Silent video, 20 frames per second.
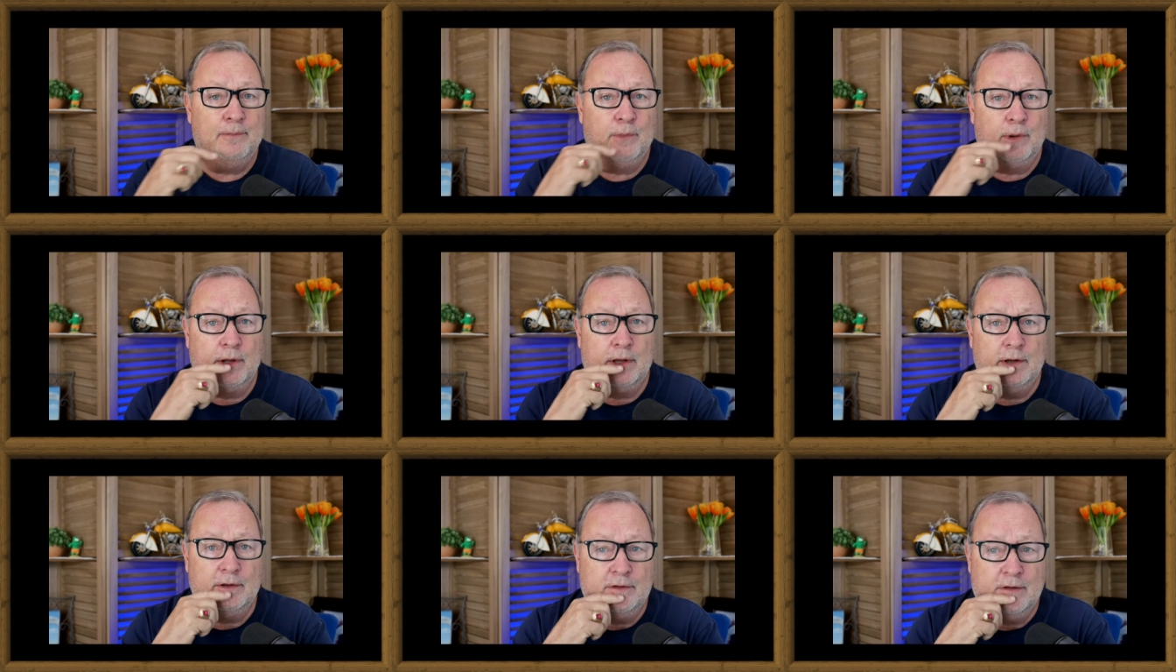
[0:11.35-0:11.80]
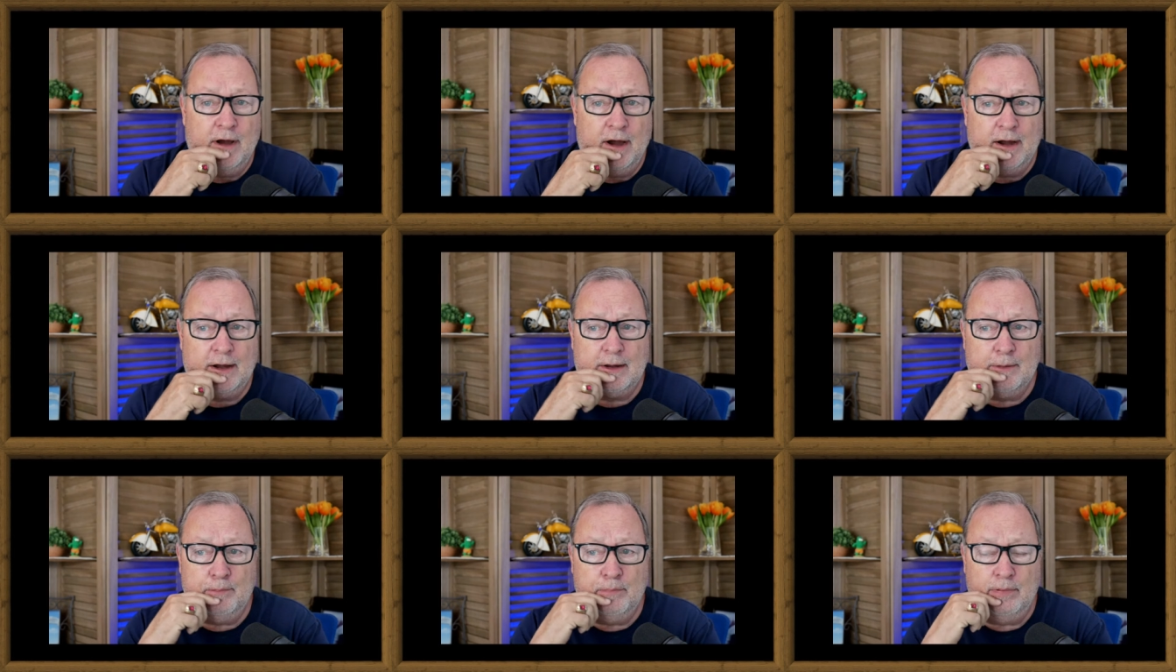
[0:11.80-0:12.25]
And we're going to
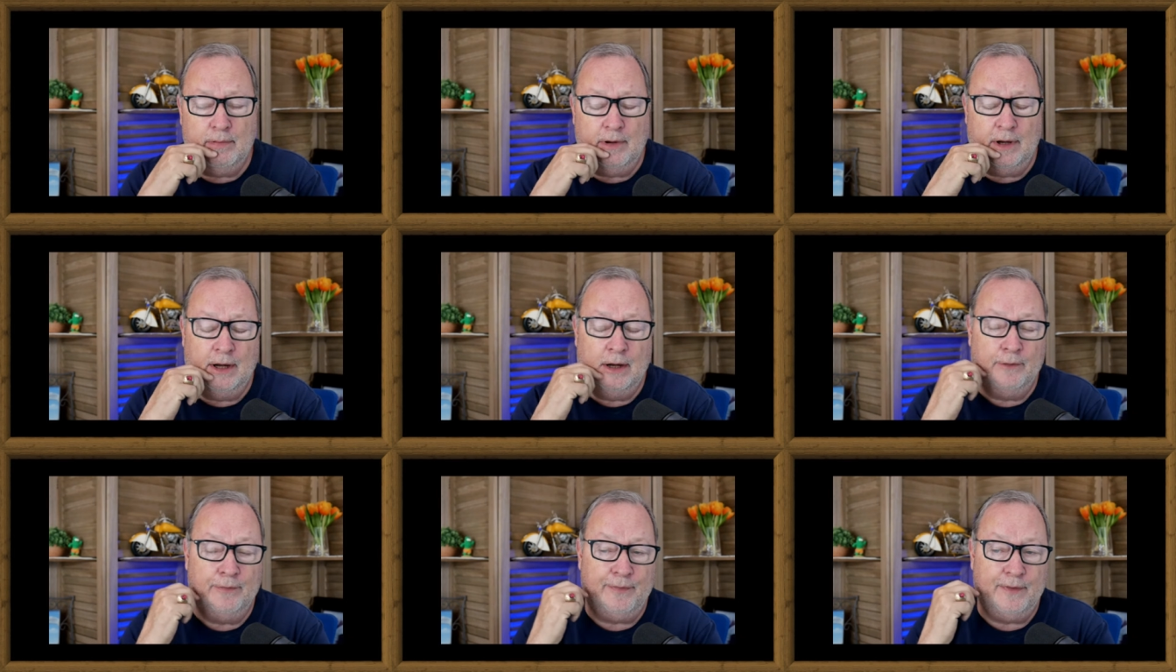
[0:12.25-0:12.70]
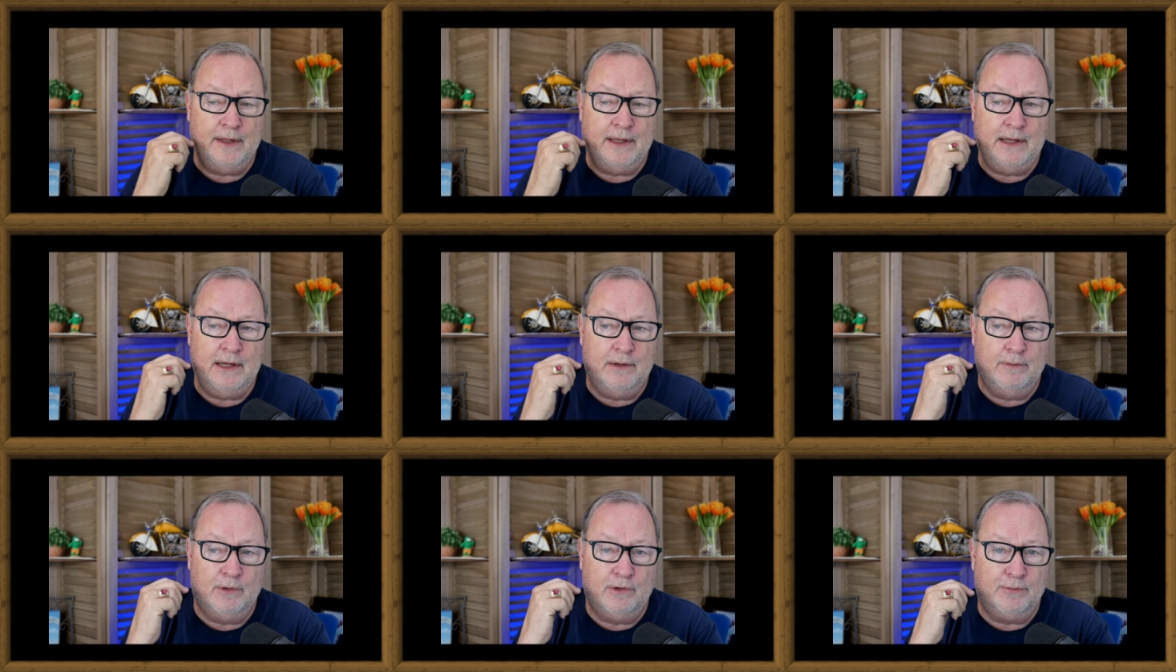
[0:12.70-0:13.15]
talk about
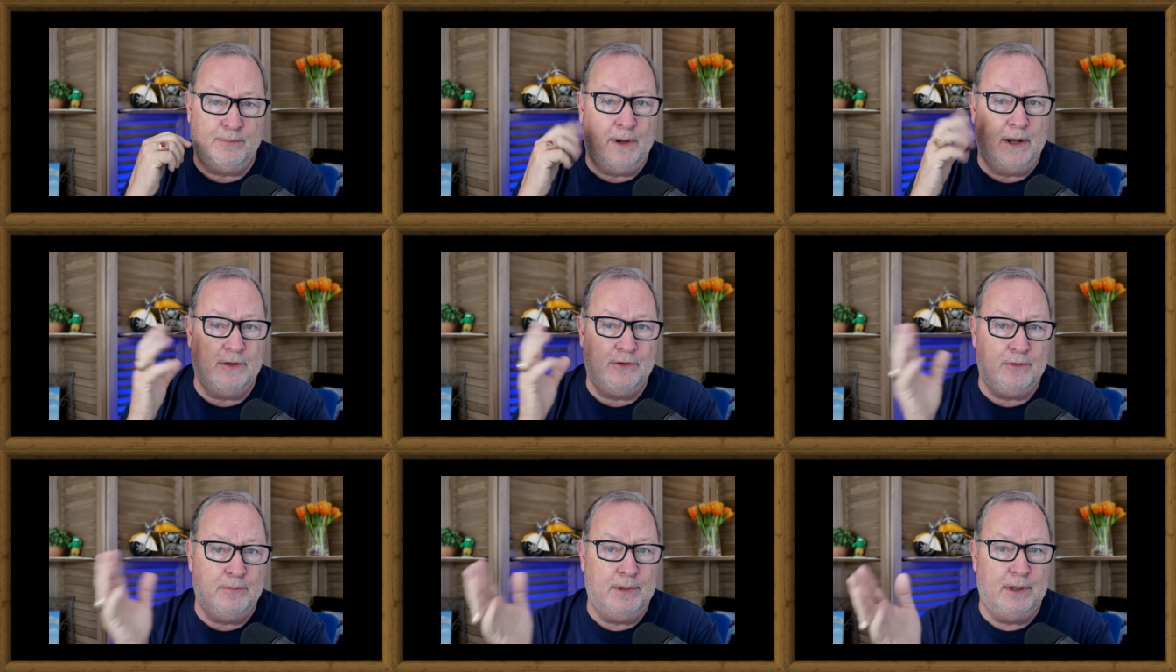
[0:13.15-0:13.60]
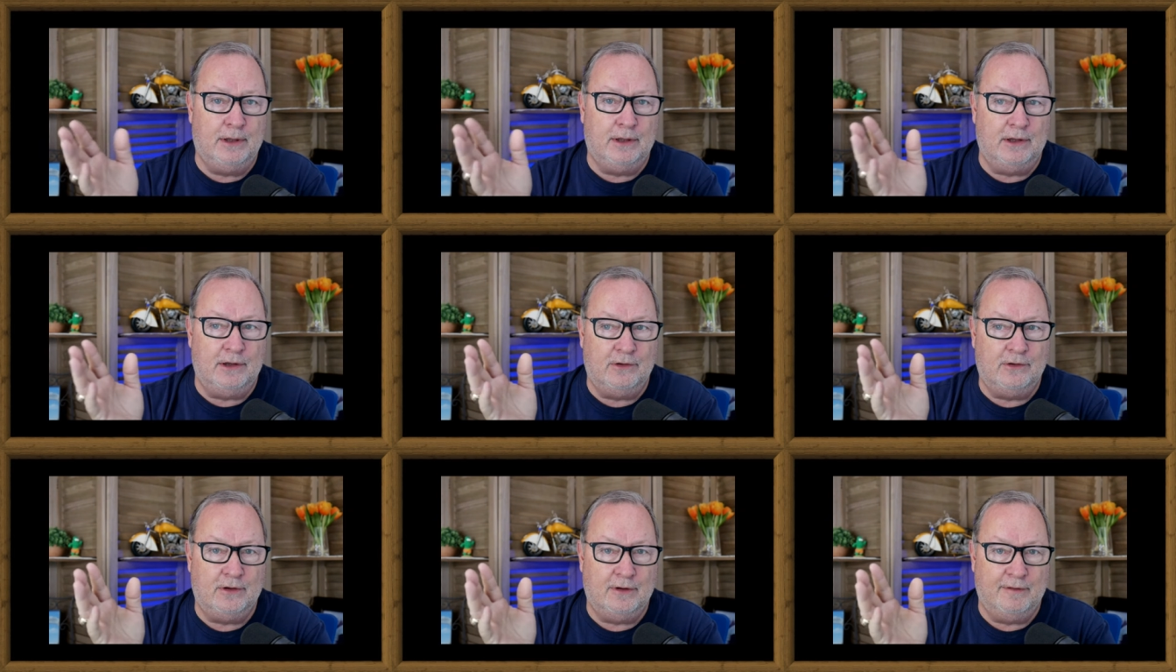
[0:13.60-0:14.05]
the
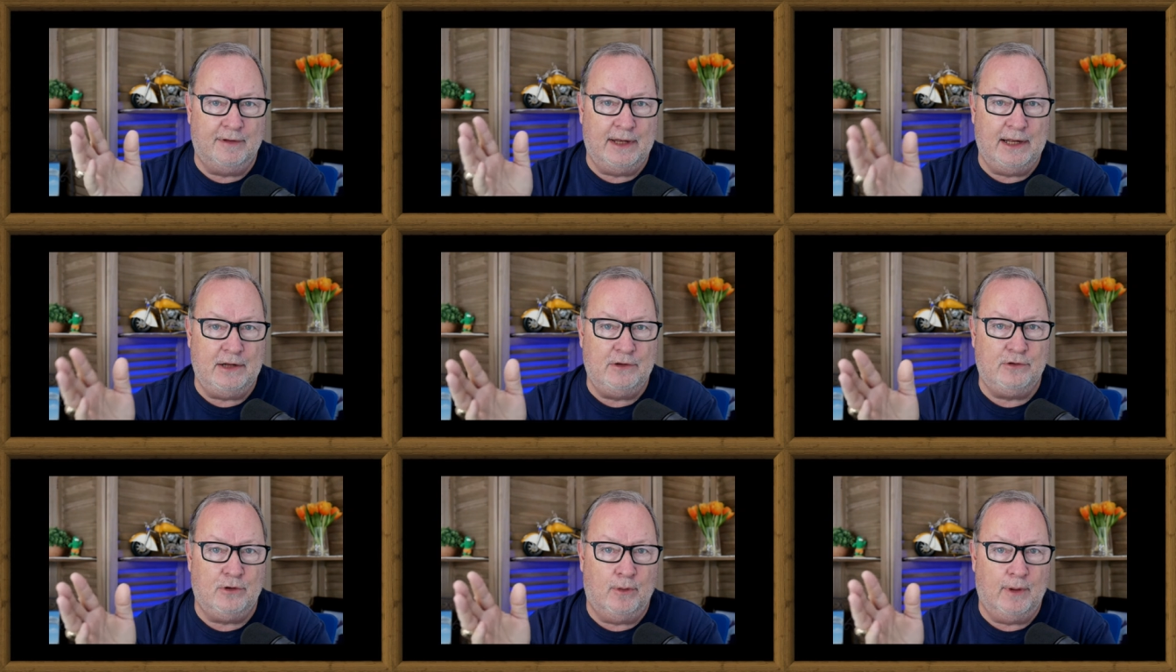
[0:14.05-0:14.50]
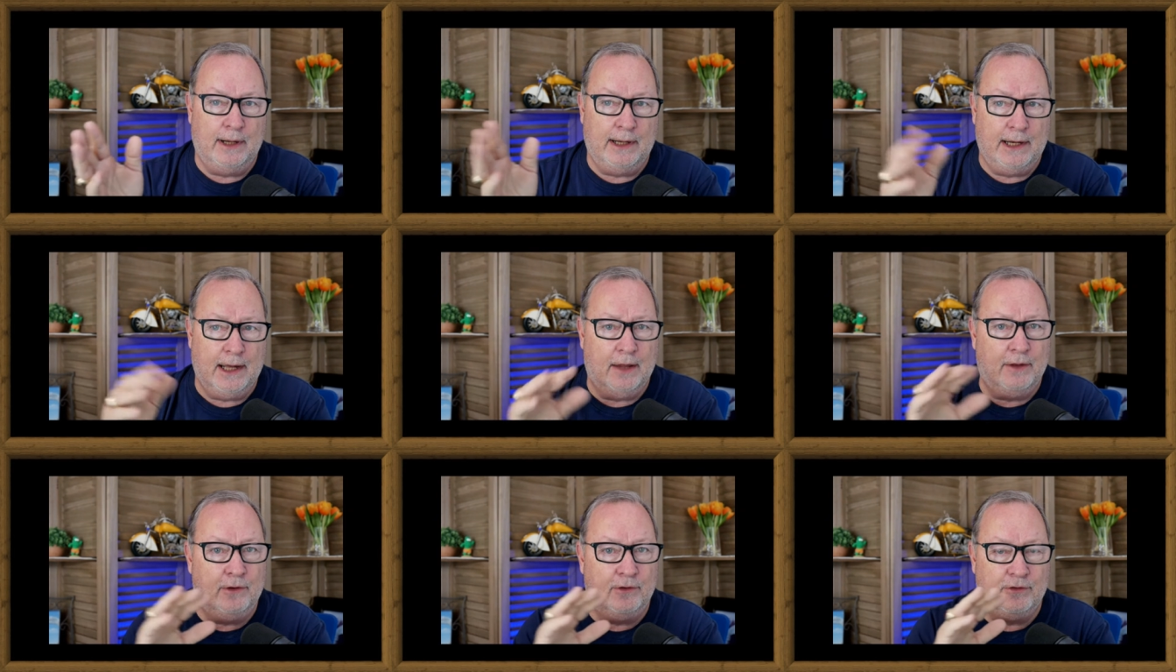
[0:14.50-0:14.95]
responsibilities of an HOA.
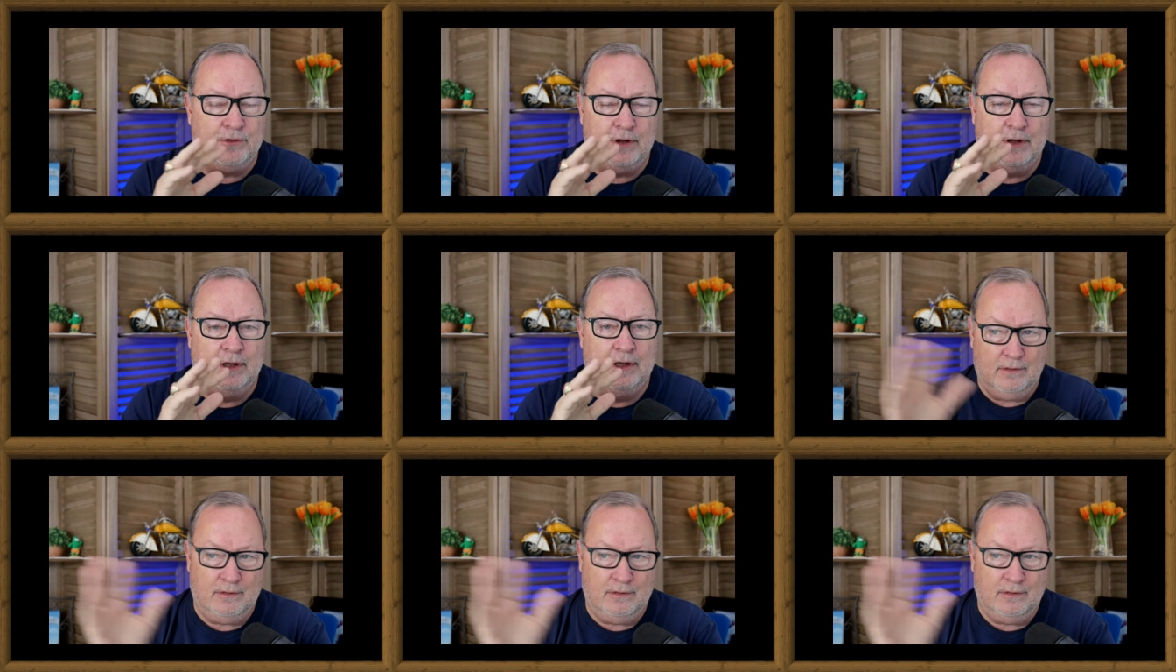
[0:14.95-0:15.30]
Now, there's